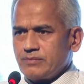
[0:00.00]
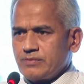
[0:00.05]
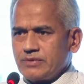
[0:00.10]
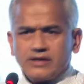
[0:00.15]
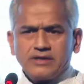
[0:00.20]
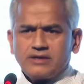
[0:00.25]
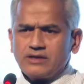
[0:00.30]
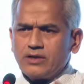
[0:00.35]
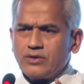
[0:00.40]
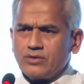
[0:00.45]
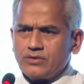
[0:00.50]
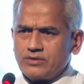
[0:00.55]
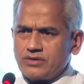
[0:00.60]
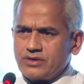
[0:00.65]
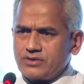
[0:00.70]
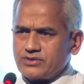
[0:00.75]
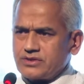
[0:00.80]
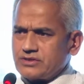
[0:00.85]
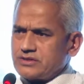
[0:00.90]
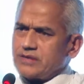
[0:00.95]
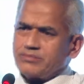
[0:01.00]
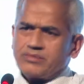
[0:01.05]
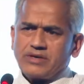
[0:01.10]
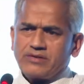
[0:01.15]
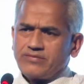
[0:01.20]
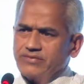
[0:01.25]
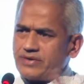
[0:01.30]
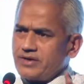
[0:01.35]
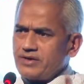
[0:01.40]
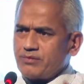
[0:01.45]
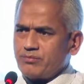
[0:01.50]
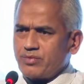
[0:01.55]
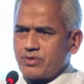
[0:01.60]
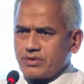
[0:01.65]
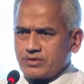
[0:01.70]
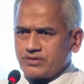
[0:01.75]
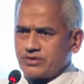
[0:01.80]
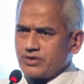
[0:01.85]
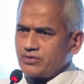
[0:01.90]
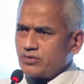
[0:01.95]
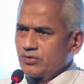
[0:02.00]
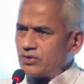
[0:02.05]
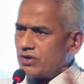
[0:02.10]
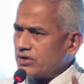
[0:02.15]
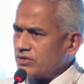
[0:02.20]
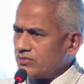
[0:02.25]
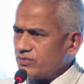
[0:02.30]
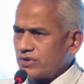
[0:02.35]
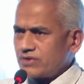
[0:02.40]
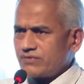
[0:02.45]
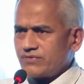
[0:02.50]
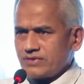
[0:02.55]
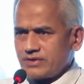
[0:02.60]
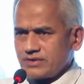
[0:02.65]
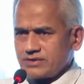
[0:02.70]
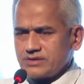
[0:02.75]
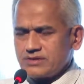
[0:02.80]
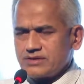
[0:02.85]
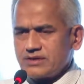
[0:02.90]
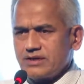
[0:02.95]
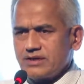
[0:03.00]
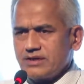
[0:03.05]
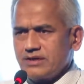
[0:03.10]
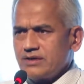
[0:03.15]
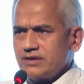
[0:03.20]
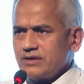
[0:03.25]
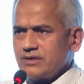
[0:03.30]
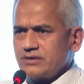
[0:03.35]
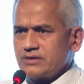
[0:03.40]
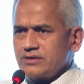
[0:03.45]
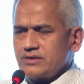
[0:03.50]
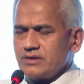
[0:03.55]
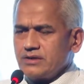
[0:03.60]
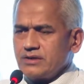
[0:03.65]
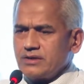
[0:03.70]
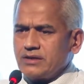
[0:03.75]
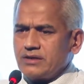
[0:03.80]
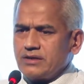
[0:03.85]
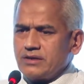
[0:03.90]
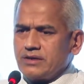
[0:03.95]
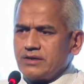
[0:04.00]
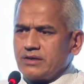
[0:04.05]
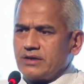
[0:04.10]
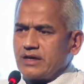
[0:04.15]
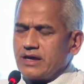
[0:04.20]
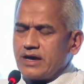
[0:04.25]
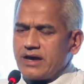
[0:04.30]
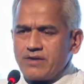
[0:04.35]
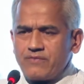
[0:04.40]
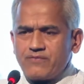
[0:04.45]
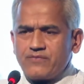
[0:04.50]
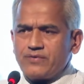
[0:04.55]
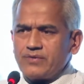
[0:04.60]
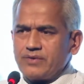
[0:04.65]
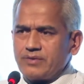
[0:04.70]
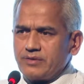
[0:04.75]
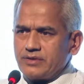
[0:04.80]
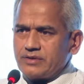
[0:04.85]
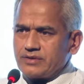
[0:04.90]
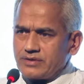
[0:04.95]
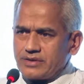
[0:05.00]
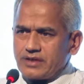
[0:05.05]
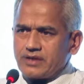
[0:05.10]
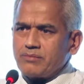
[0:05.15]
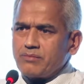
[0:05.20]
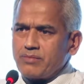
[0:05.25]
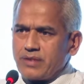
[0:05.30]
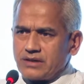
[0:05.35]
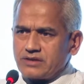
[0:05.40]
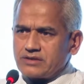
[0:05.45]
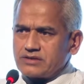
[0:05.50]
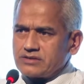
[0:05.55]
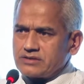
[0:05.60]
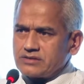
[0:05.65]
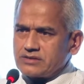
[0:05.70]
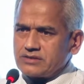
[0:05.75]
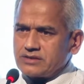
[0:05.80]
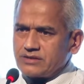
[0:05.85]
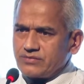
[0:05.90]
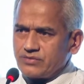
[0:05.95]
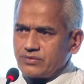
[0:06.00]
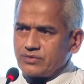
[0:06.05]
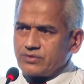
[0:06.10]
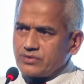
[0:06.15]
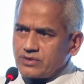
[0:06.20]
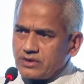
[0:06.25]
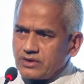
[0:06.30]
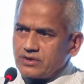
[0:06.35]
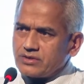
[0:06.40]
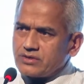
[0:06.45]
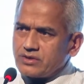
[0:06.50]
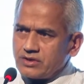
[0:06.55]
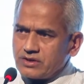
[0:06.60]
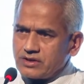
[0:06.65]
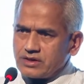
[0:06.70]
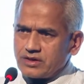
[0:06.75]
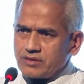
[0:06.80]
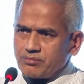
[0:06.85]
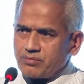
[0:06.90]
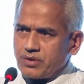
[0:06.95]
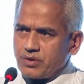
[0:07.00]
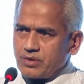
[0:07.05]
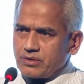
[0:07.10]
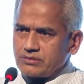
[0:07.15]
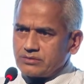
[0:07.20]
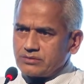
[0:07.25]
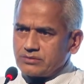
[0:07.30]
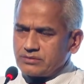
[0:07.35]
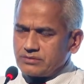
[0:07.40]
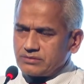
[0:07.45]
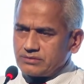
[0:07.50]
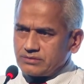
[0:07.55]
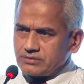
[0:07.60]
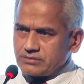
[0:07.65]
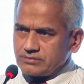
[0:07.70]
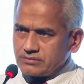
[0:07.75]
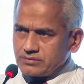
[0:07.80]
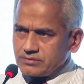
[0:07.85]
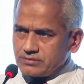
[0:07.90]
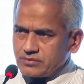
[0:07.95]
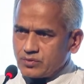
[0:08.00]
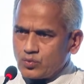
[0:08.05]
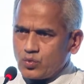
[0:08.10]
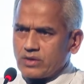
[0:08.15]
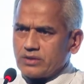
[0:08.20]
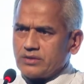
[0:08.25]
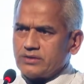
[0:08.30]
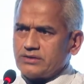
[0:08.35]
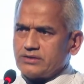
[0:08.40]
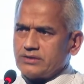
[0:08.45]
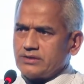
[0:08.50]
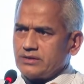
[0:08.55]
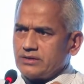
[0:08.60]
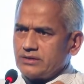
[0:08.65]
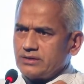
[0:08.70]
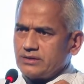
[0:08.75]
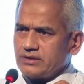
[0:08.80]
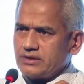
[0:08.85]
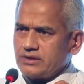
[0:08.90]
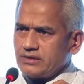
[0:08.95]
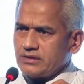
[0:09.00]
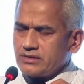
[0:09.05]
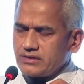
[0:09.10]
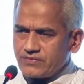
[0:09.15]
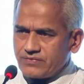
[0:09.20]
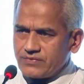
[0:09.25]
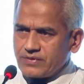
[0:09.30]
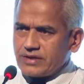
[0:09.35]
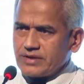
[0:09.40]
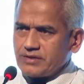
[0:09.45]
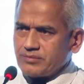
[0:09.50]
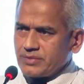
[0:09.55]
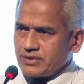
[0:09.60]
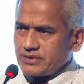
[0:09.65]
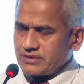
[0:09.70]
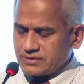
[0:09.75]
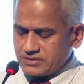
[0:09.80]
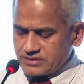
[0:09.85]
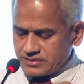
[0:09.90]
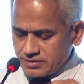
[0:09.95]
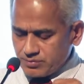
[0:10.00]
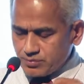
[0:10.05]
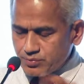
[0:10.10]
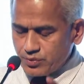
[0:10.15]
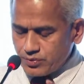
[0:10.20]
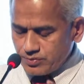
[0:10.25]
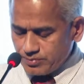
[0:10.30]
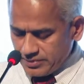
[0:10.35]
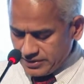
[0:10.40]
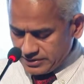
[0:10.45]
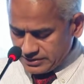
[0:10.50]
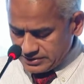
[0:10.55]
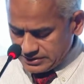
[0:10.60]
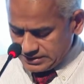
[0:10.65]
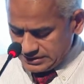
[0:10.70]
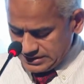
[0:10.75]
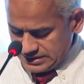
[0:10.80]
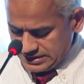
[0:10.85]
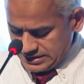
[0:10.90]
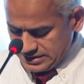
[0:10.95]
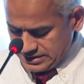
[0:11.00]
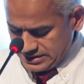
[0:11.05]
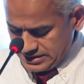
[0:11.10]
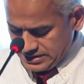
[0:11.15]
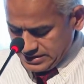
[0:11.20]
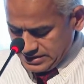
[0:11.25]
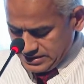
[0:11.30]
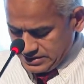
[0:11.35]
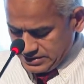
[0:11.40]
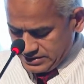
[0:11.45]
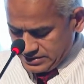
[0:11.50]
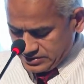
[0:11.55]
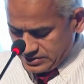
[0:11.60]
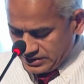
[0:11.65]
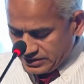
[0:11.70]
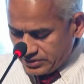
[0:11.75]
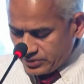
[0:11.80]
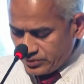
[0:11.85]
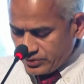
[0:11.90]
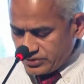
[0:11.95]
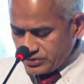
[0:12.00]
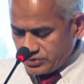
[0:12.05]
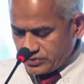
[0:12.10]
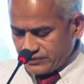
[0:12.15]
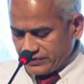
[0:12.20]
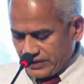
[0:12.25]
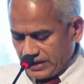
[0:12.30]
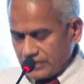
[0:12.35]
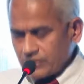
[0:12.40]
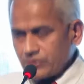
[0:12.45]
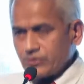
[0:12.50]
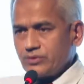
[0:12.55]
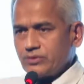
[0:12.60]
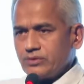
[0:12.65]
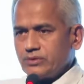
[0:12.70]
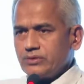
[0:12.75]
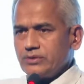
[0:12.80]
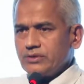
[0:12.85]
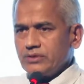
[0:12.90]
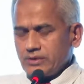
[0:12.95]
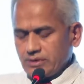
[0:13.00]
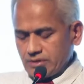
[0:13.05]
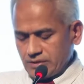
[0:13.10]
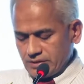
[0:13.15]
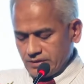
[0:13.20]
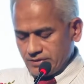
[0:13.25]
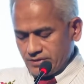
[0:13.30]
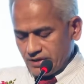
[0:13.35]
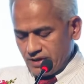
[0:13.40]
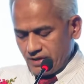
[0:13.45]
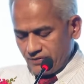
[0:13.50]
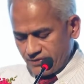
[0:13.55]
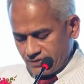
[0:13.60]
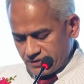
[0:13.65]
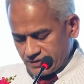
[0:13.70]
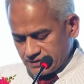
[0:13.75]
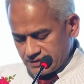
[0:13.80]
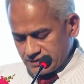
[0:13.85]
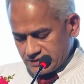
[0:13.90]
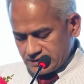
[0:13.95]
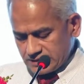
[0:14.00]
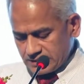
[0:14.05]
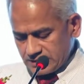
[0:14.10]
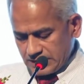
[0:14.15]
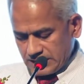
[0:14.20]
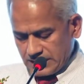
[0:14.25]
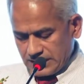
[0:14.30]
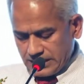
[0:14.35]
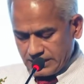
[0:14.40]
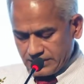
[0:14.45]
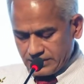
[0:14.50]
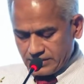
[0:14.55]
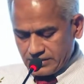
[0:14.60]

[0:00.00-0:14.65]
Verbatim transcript: let alone nurses. They're very important. They do a lot of work for us. Everything matters if you're really talking about quality, refinements, improvements. So I think we need to value the efforts and